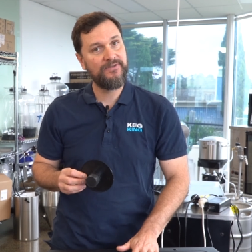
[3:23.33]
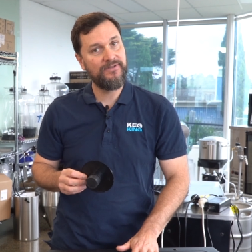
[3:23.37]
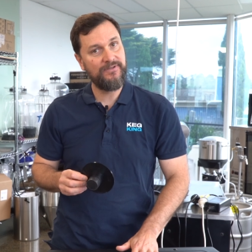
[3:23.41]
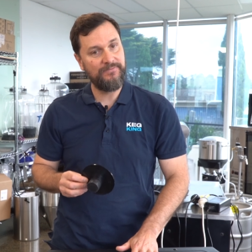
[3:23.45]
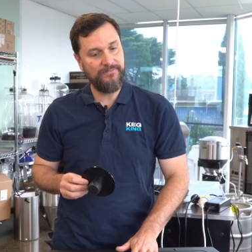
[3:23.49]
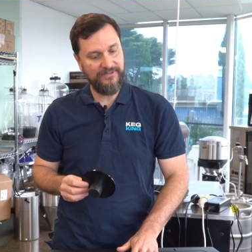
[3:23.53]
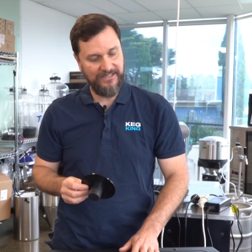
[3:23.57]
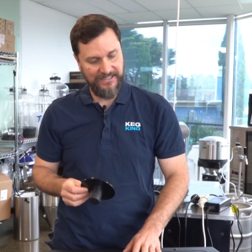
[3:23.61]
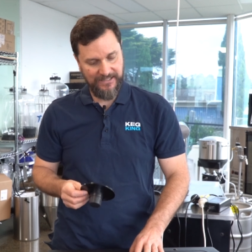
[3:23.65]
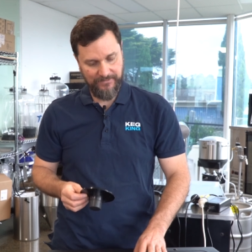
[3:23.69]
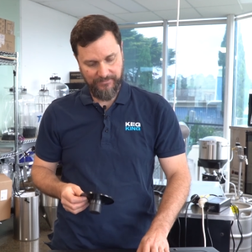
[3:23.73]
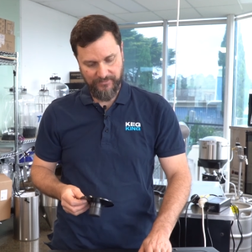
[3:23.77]
to
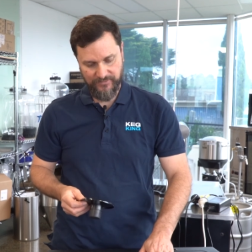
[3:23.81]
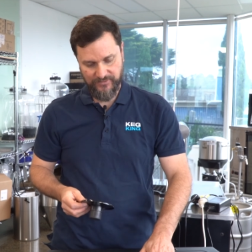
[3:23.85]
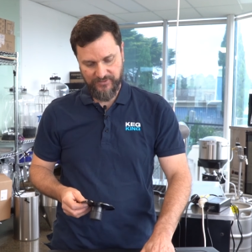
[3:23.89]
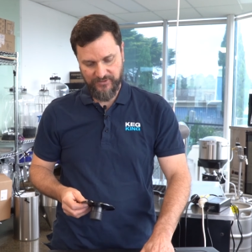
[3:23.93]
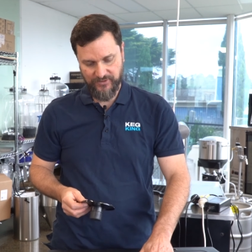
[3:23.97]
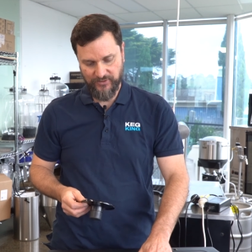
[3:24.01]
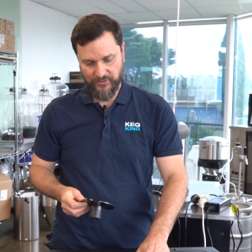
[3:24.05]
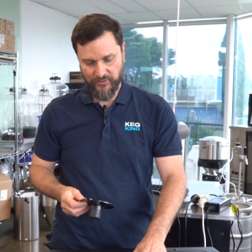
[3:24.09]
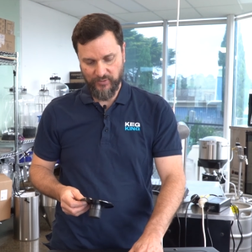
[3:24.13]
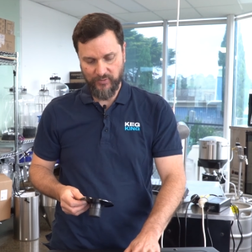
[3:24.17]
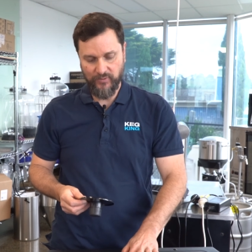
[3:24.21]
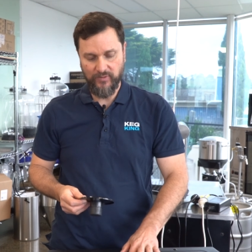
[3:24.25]
be able
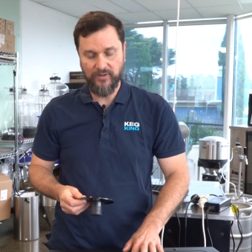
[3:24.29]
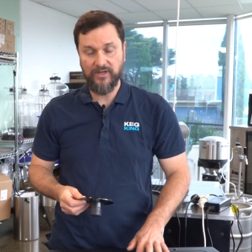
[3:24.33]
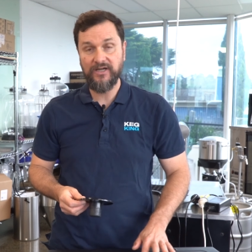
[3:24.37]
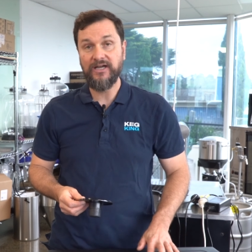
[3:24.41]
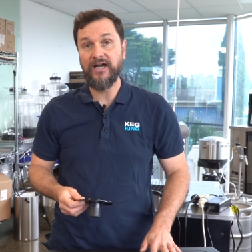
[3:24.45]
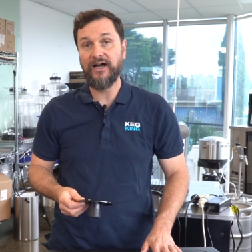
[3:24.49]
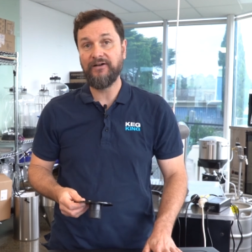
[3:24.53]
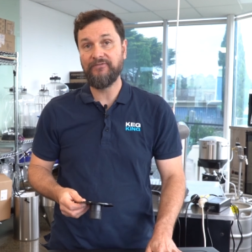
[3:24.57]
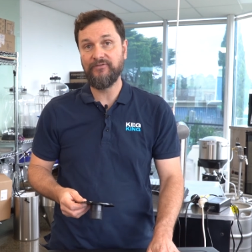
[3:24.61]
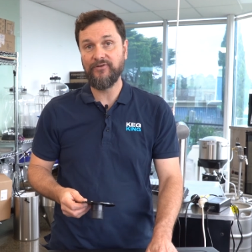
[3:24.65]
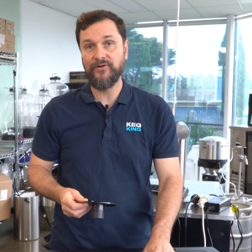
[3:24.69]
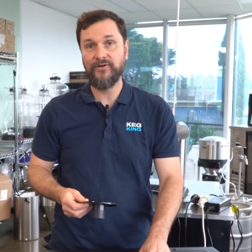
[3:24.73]
to
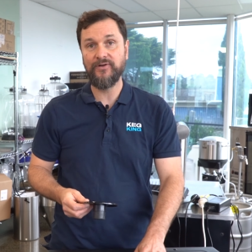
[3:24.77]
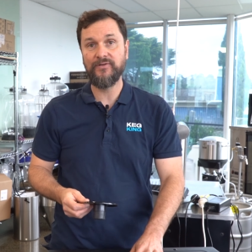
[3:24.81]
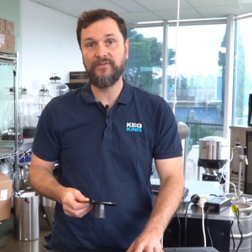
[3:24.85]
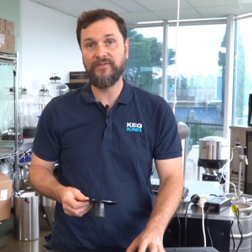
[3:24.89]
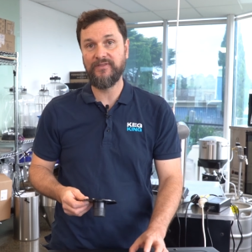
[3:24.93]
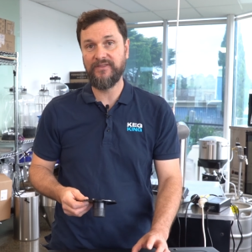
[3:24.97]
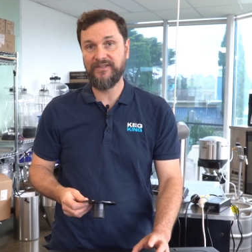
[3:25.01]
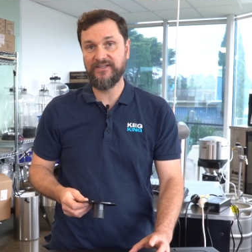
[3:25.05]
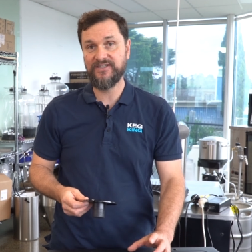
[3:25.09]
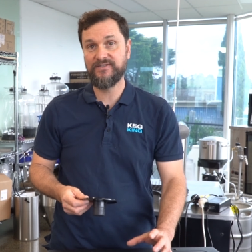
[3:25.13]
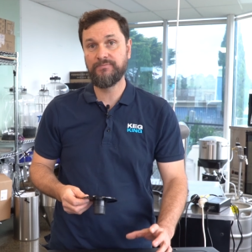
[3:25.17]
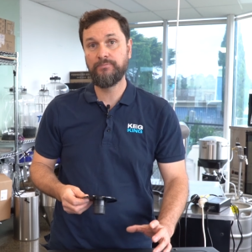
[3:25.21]
cover
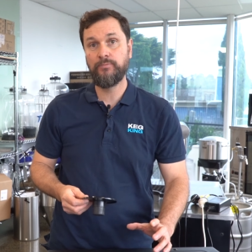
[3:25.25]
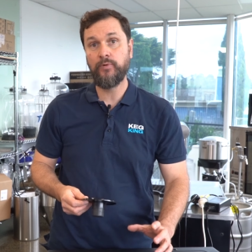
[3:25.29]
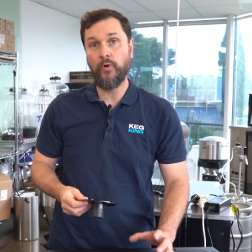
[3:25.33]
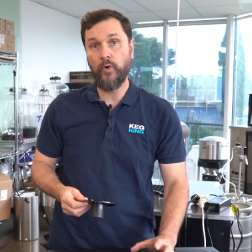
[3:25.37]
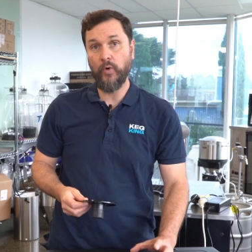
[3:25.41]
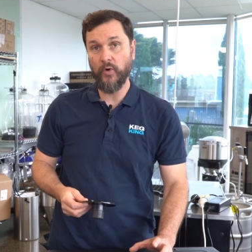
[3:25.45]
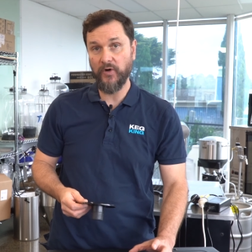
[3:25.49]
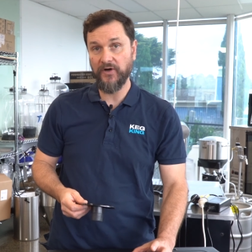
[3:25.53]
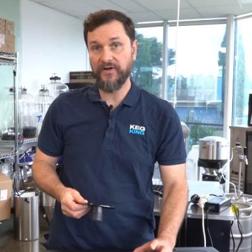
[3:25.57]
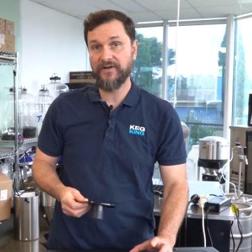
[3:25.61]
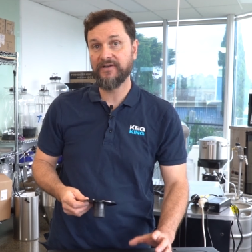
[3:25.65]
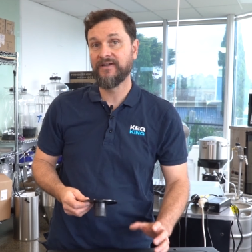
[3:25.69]
this
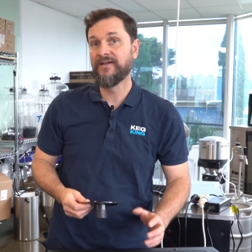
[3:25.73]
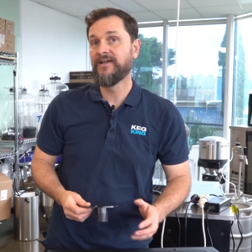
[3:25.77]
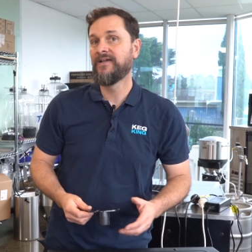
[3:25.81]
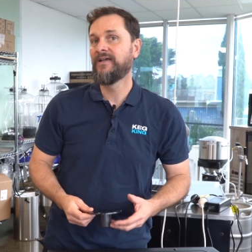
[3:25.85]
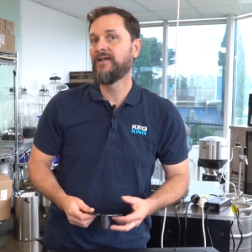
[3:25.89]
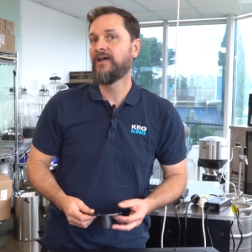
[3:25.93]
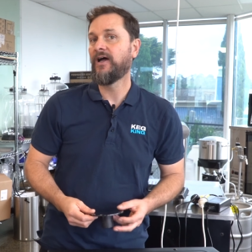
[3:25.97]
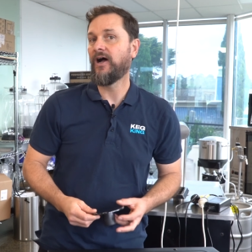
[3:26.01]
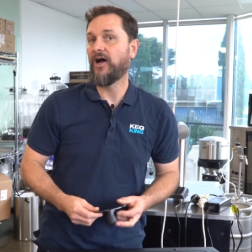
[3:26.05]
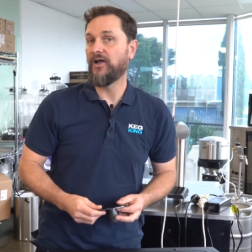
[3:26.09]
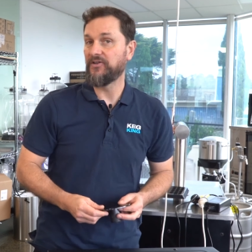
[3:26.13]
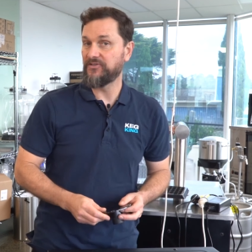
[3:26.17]
port
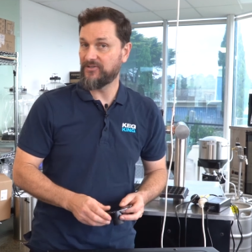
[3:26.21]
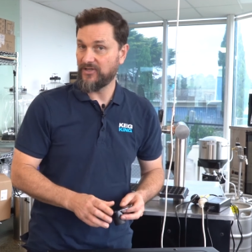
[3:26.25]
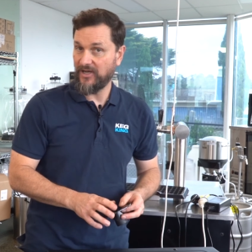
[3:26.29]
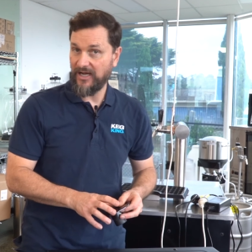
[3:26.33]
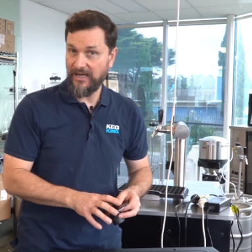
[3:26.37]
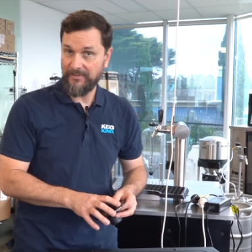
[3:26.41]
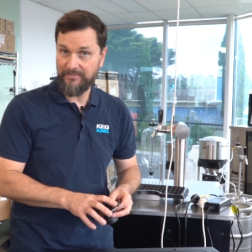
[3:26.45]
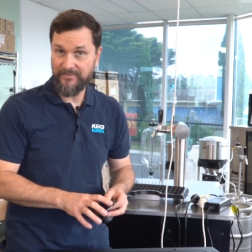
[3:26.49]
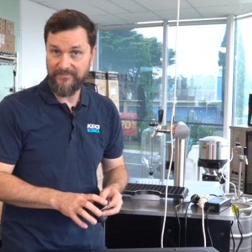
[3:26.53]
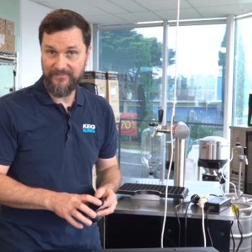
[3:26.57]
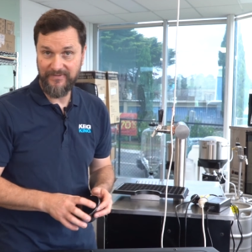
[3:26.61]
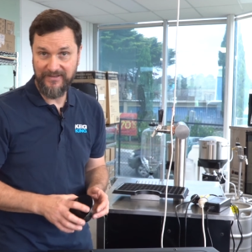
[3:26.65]
on
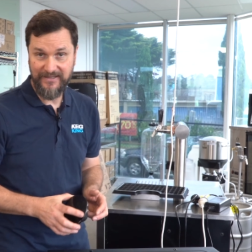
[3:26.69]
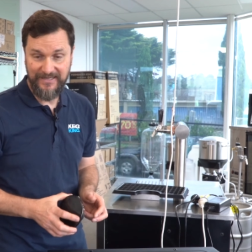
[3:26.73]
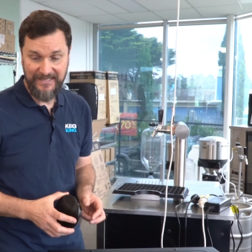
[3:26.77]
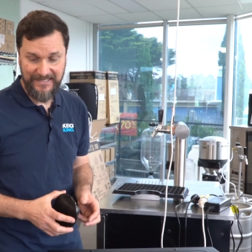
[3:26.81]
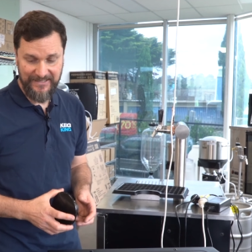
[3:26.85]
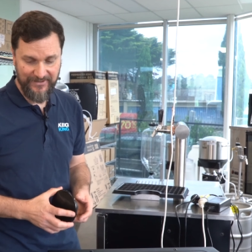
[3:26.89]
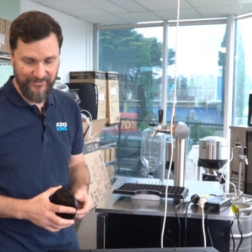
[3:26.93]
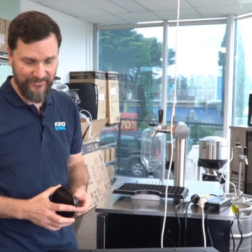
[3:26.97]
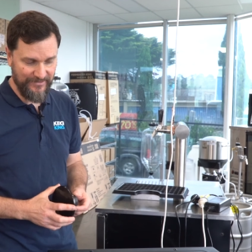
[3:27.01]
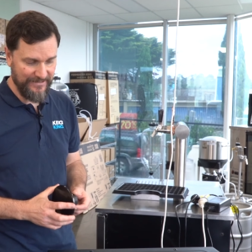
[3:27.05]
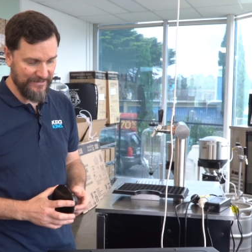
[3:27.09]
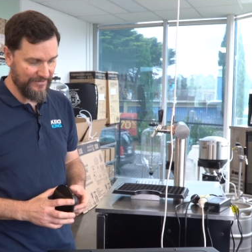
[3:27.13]
top of the
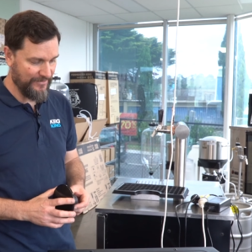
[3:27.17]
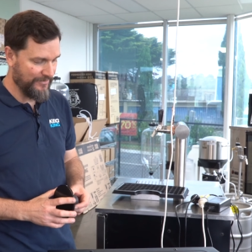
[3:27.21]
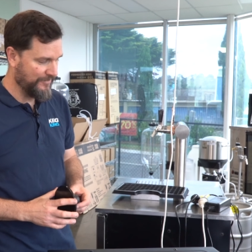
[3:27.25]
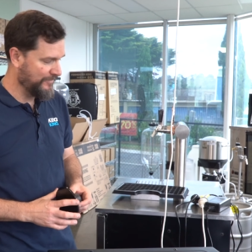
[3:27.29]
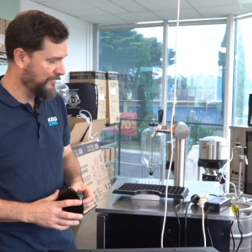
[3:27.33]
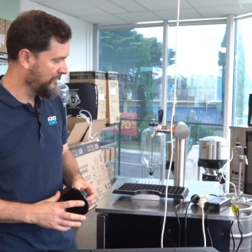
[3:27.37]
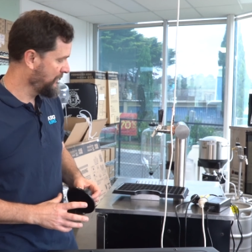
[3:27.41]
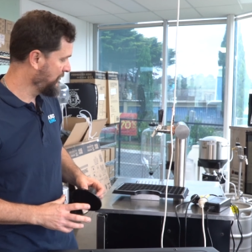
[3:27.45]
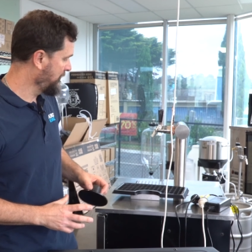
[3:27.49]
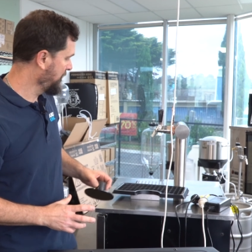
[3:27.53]
kegerator.